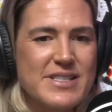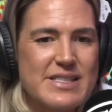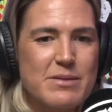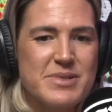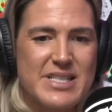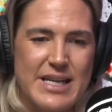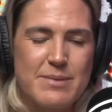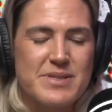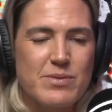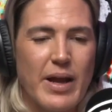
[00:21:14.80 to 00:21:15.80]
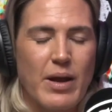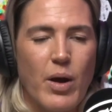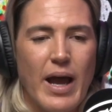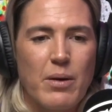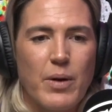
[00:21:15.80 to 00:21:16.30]
us some tips. Like,
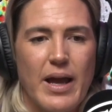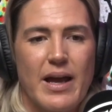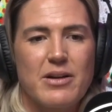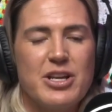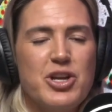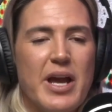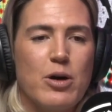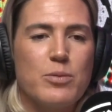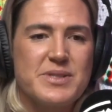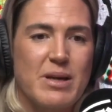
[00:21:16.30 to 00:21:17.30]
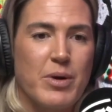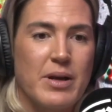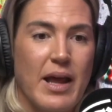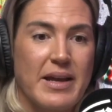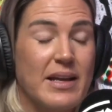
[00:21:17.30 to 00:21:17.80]
how can you help someone
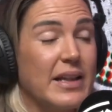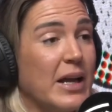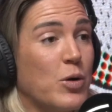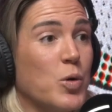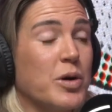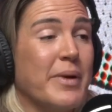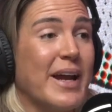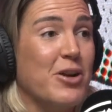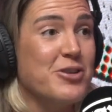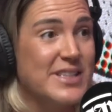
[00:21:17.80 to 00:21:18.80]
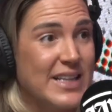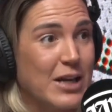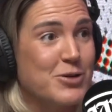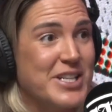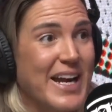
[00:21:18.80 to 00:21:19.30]
like a Glenn Quartermain who's
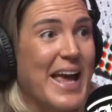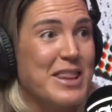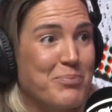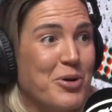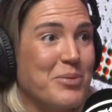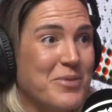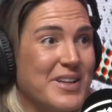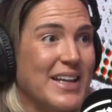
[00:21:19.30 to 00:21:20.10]
languishing at the bottom of the